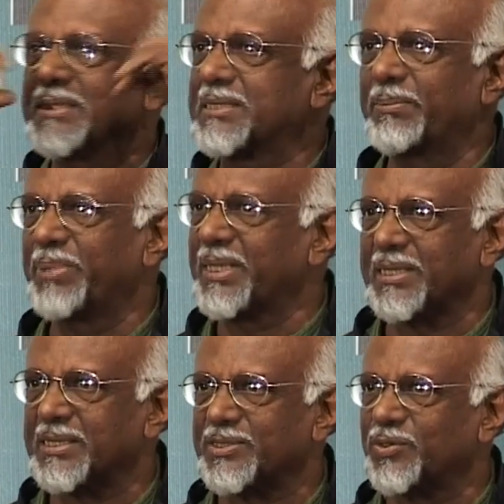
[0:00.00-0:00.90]
completely.
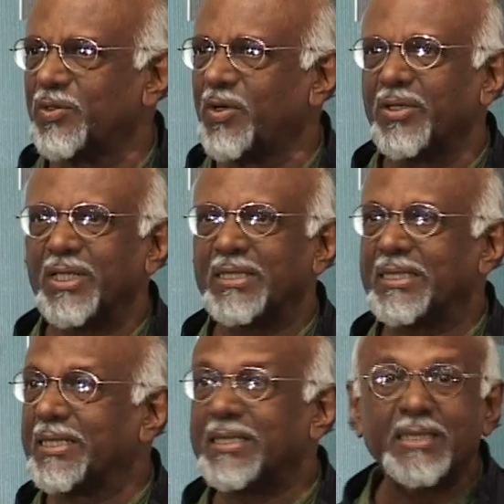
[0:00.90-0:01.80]
It's no longer
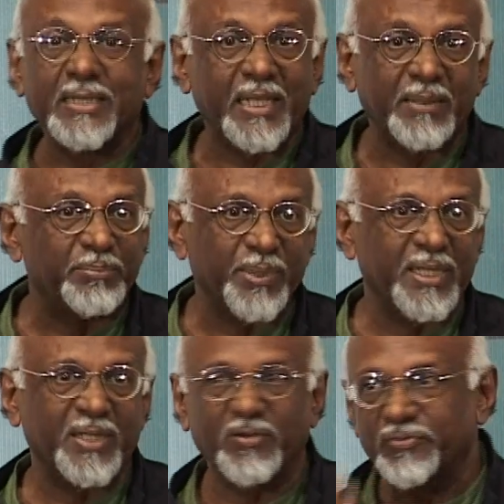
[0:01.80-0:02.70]
that little tame
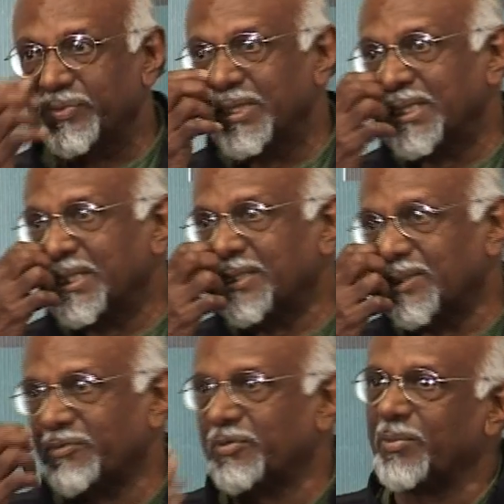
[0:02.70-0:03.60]
play of
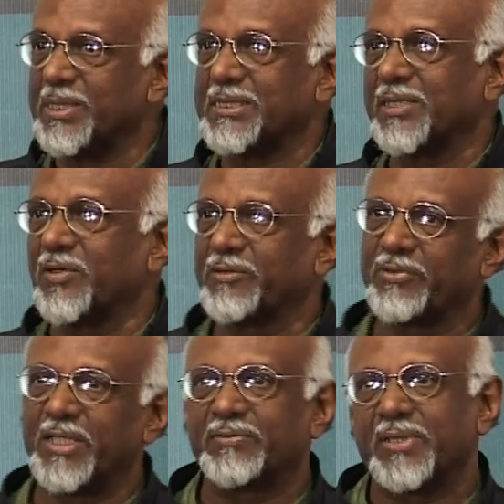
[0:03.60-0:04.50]
domestic
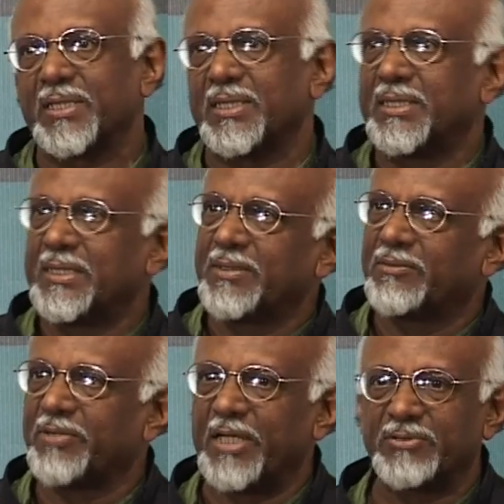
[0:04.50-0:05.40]
conflict where a
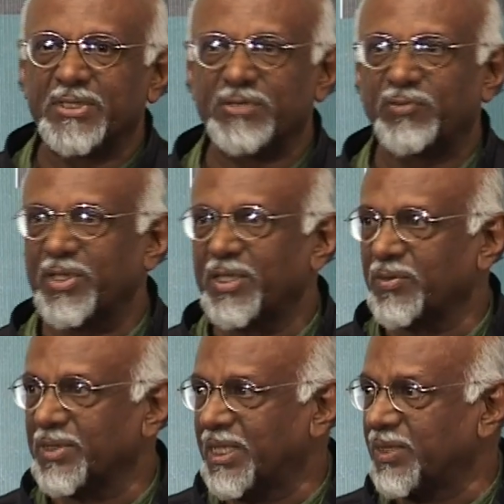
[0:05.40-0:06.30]
wife is just walking out
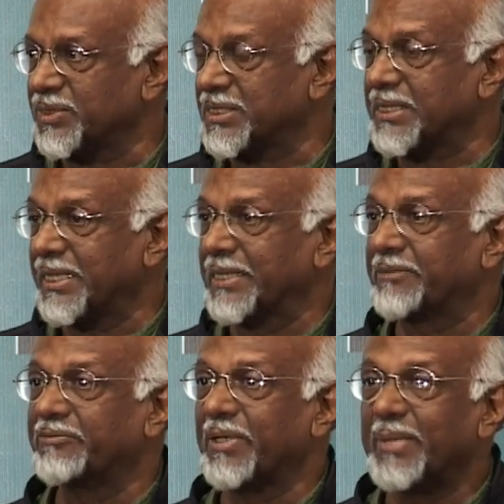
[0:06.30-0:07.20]
of the house. It's like
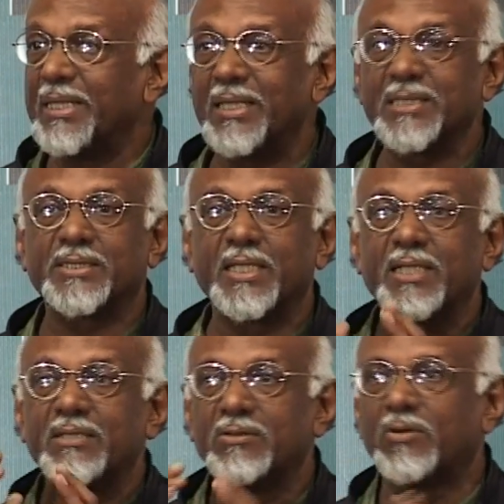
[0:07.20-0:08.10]
women are
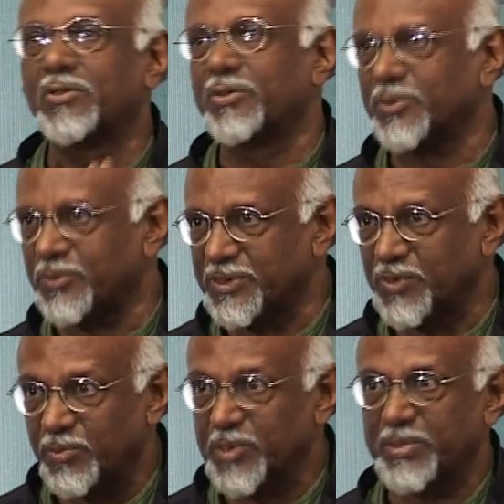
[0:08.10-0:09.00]
saying no to you. It's
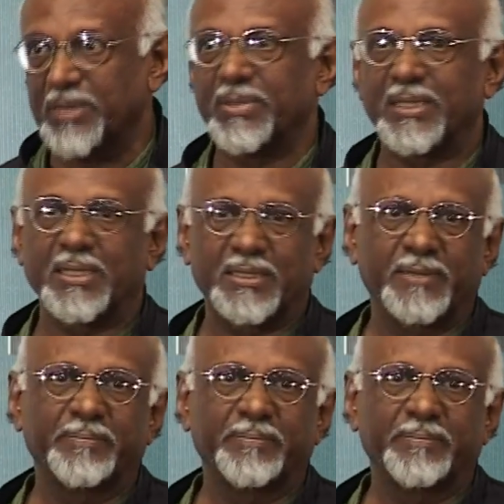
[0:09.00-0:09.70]
almost become like that.